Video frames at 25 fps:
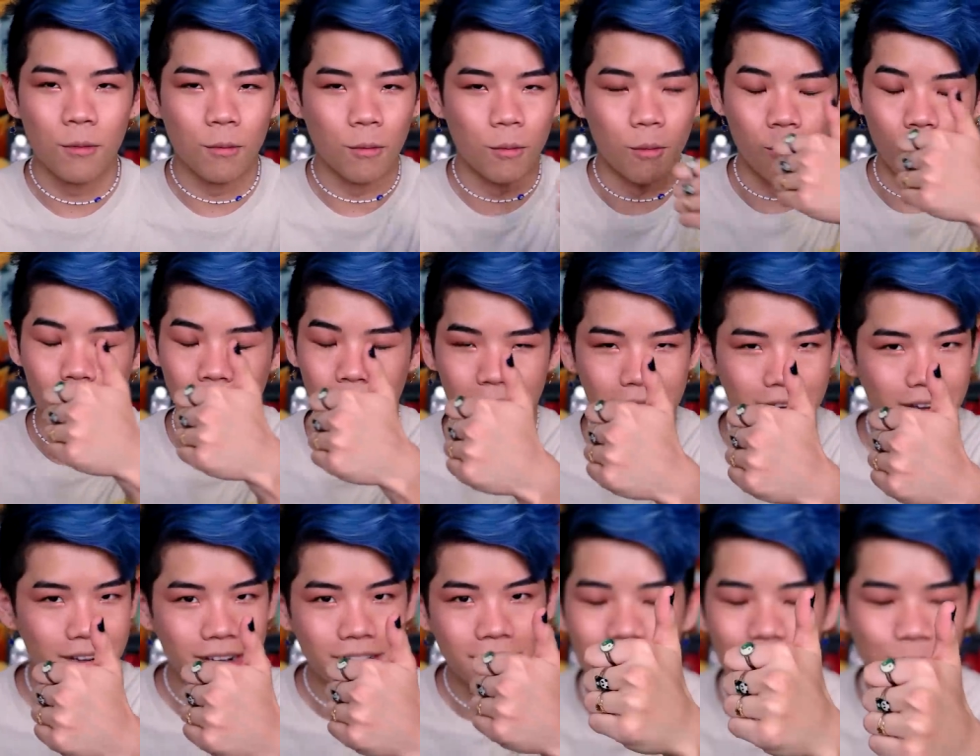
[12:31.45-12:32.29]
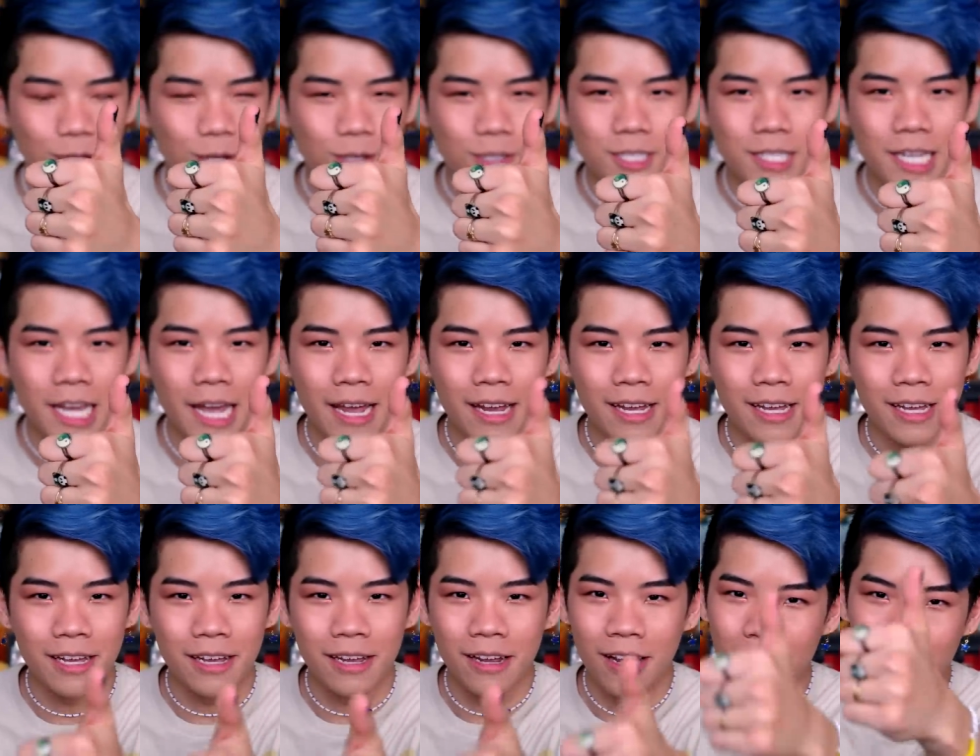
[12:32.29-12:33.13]
one, it looks
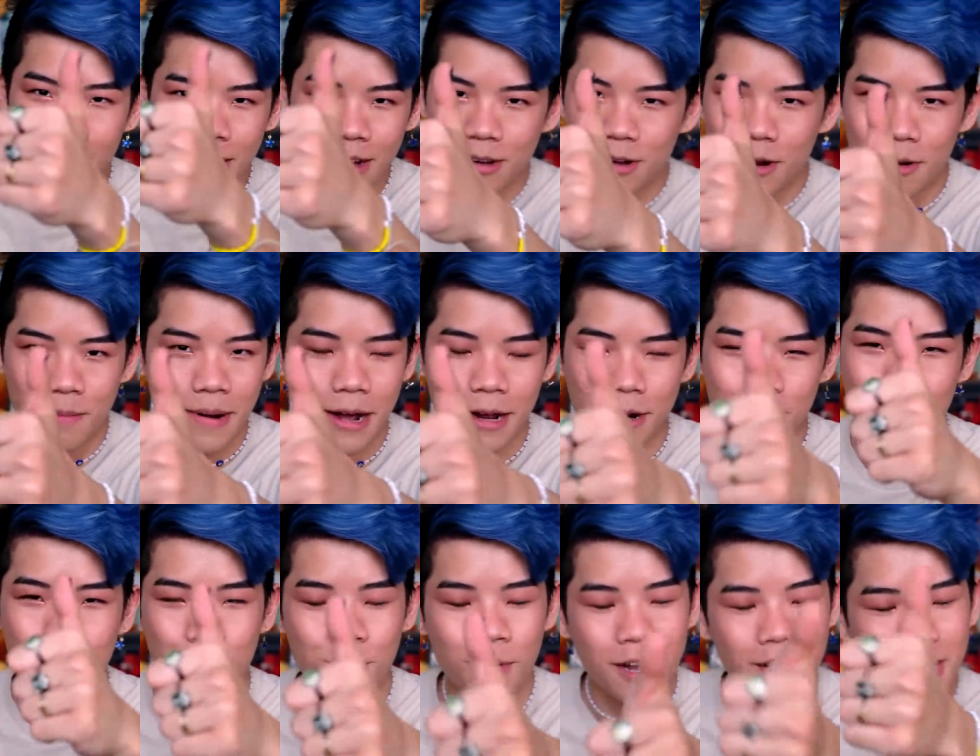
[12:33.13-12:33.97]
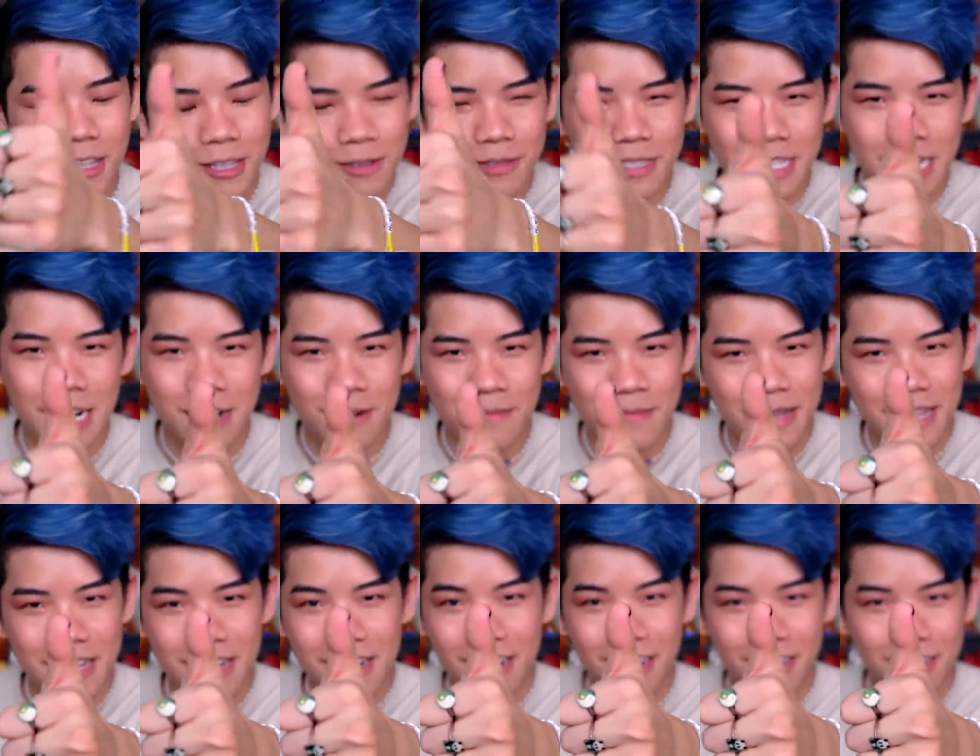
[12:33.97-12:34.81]
cakey no matter what you tell
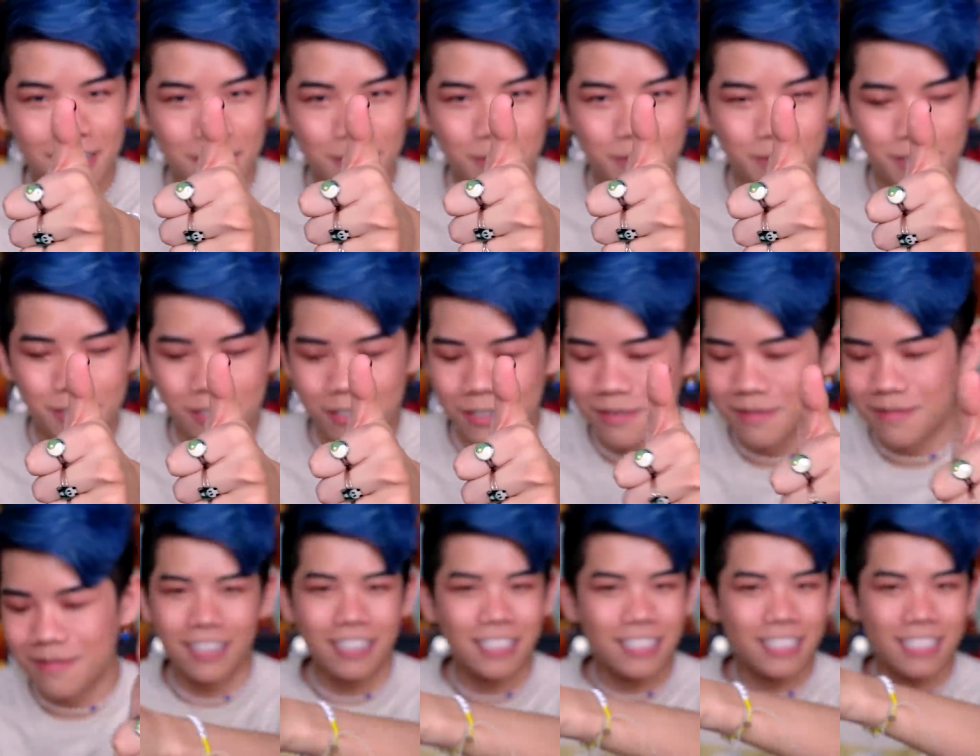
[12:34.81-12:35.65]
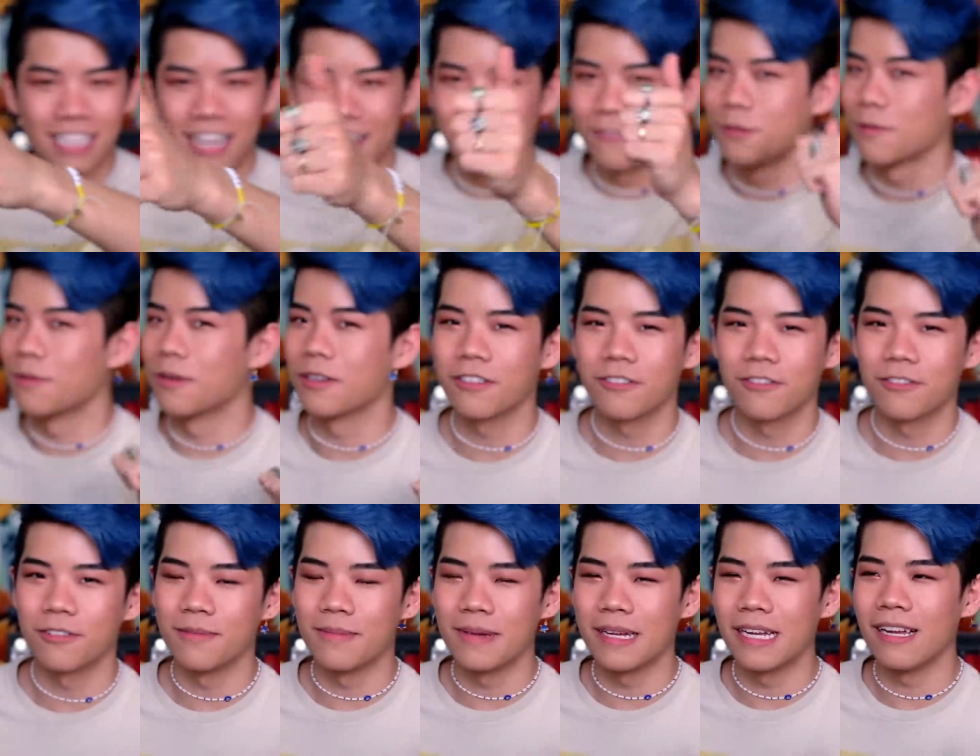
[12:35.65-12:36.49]
me on YouTube. It's never worked
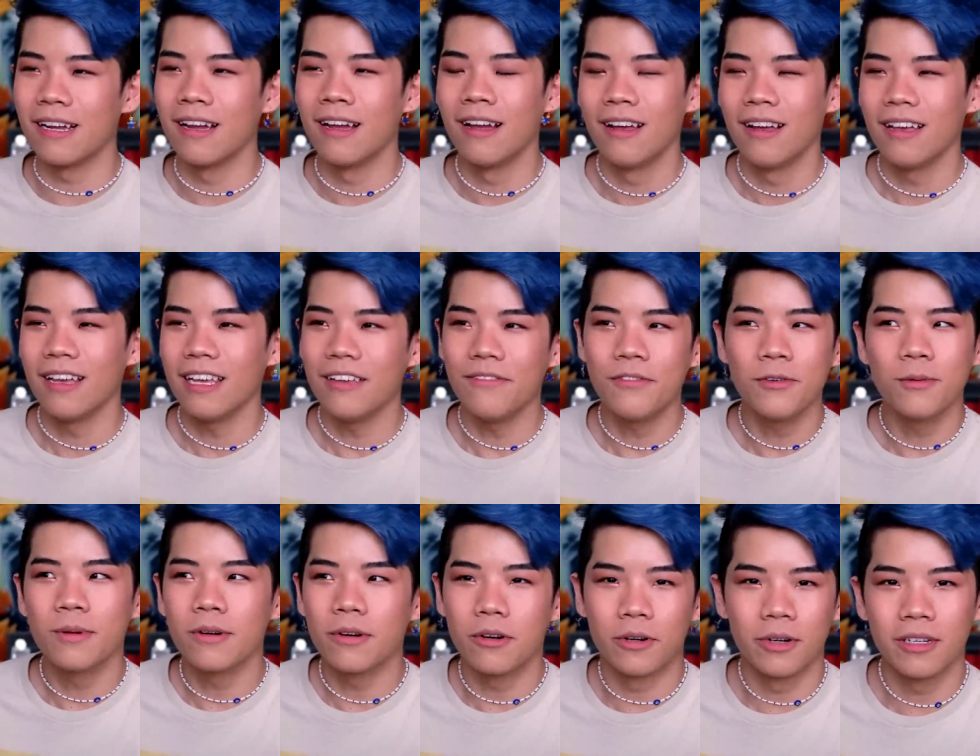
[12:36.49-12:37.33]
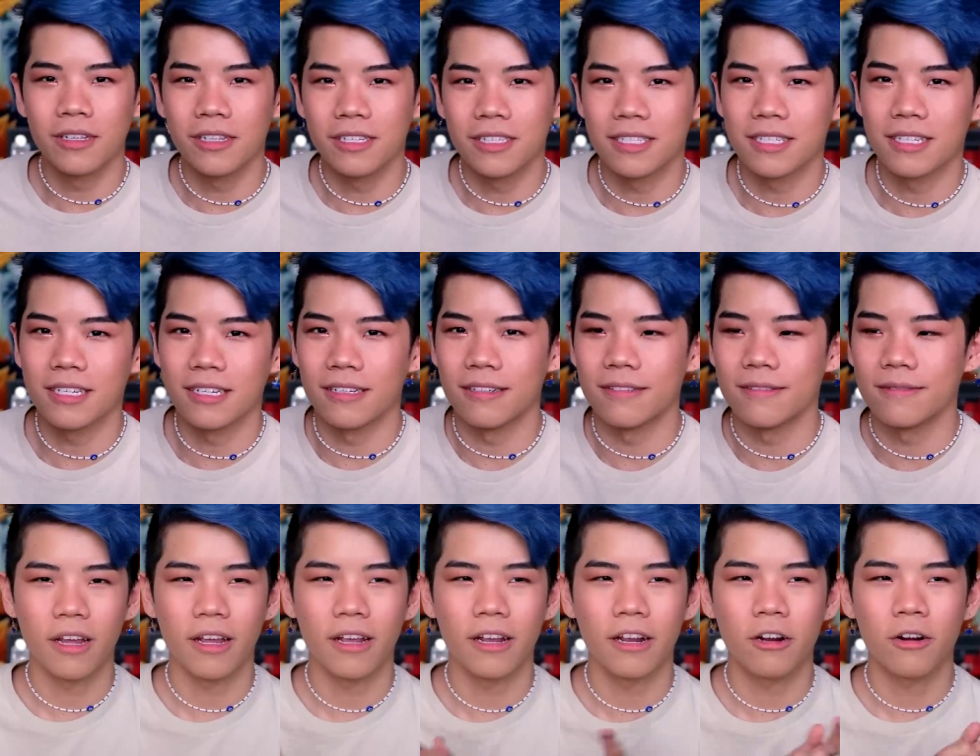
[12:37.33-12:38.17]
for me even with oily skin.
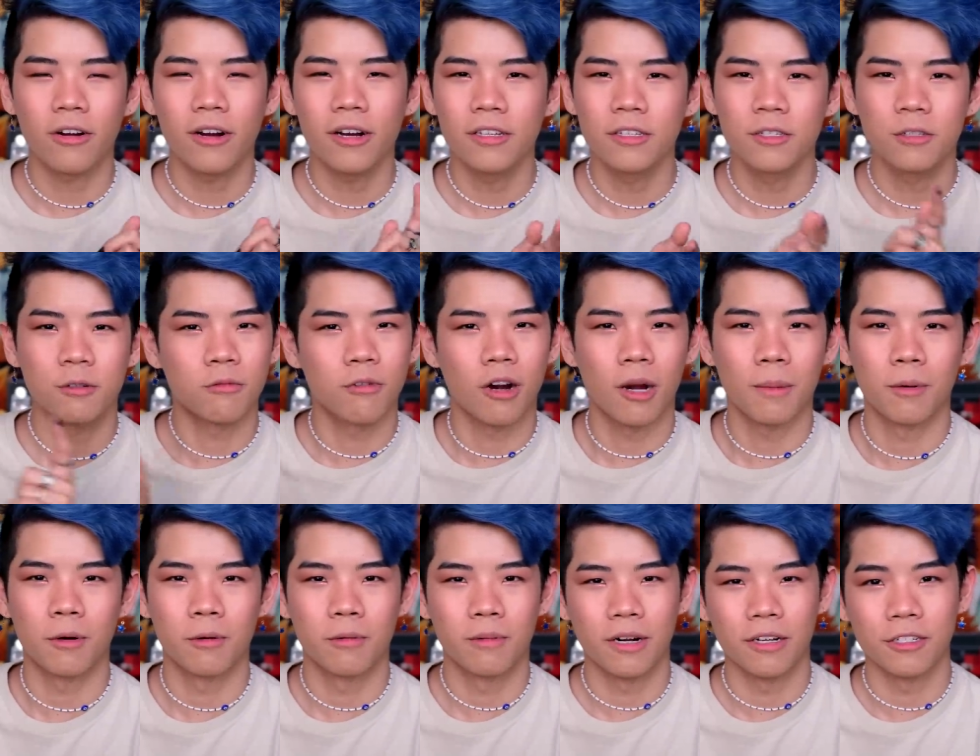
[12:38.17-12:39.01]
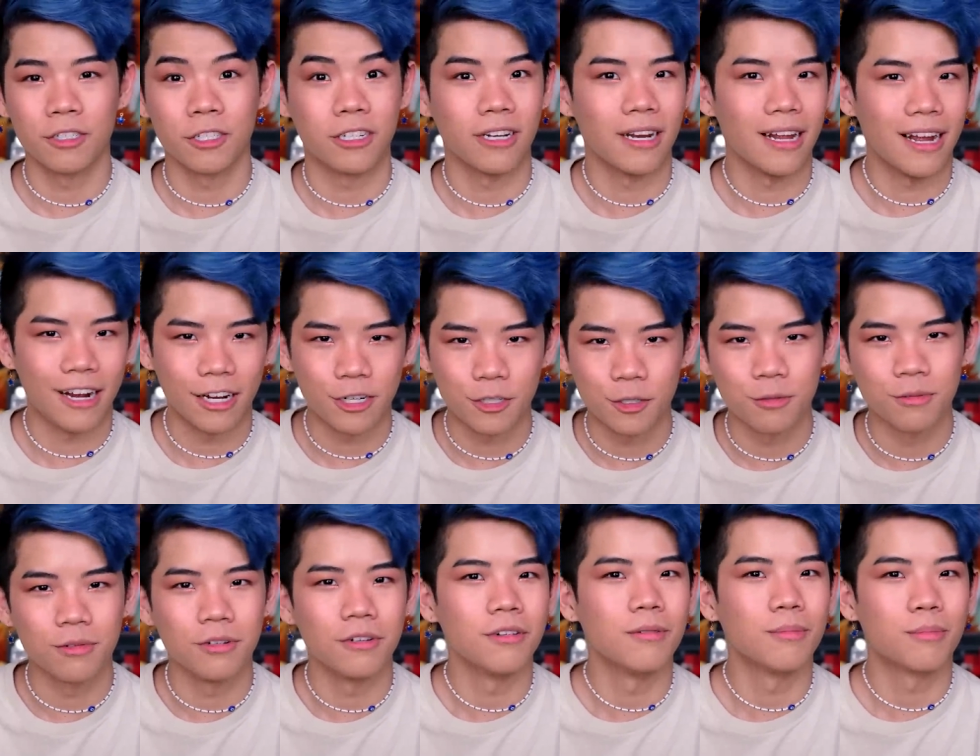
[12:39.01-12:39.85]
And credit to Robert Welsh, an
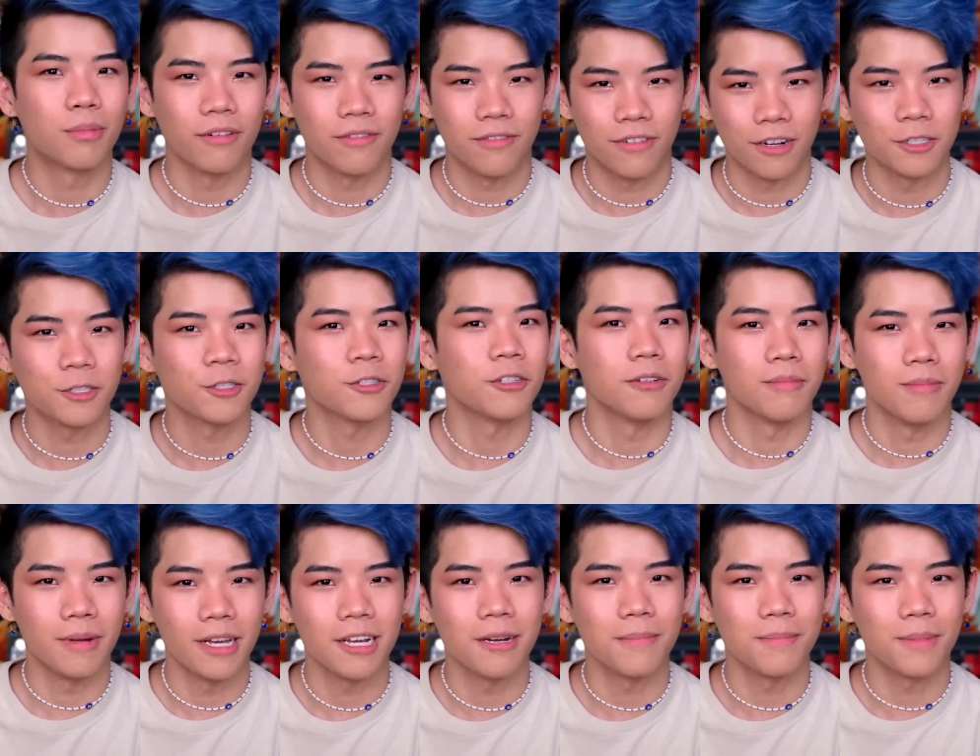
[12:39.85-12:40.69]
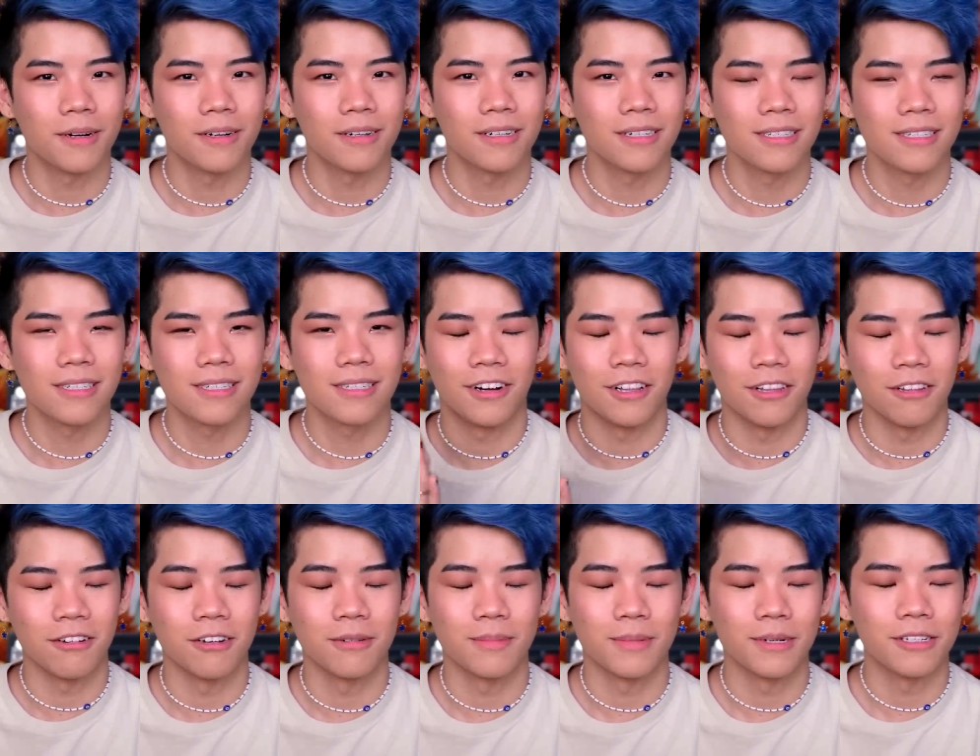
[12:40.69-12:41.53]
actual professional makeup artist.
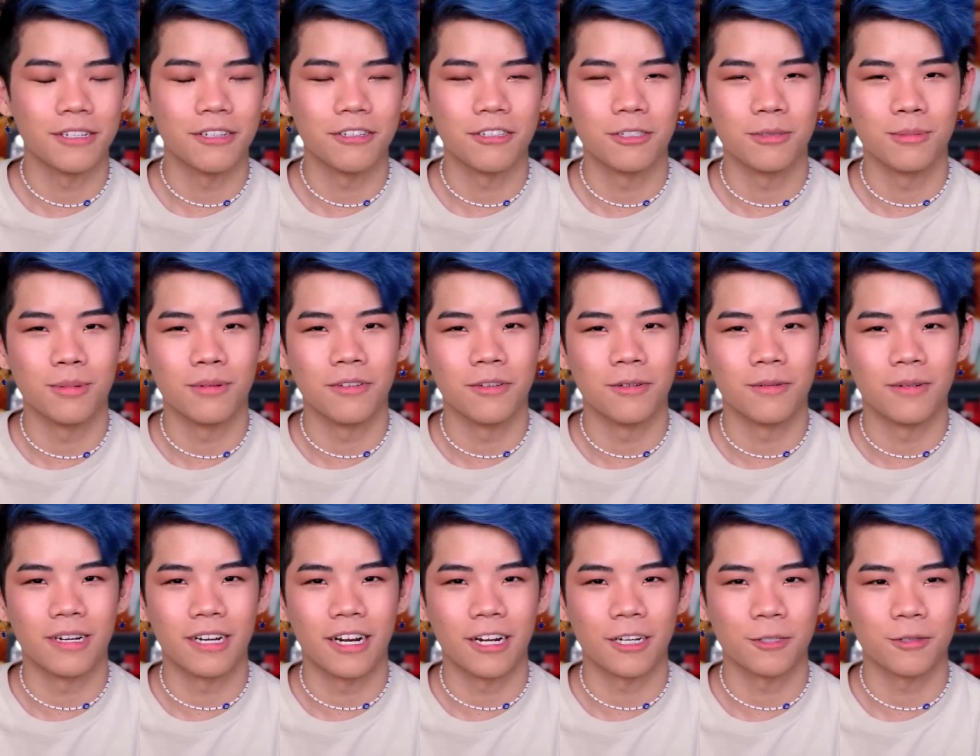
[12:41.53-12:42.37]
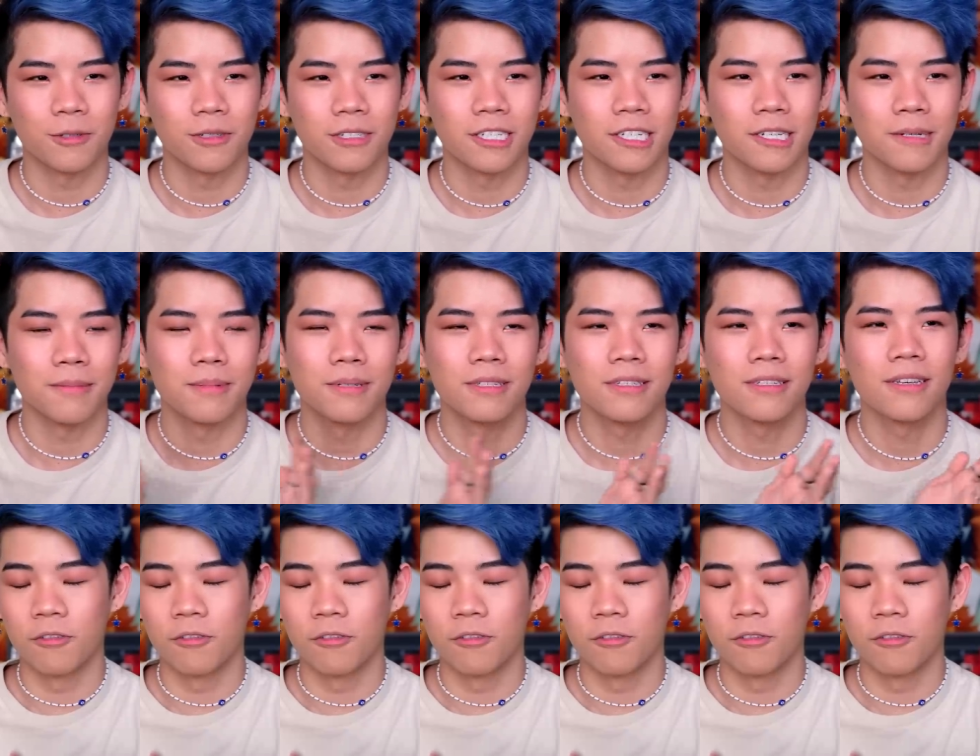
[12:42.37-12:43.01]
Follow him on YouTube if you want actual tips.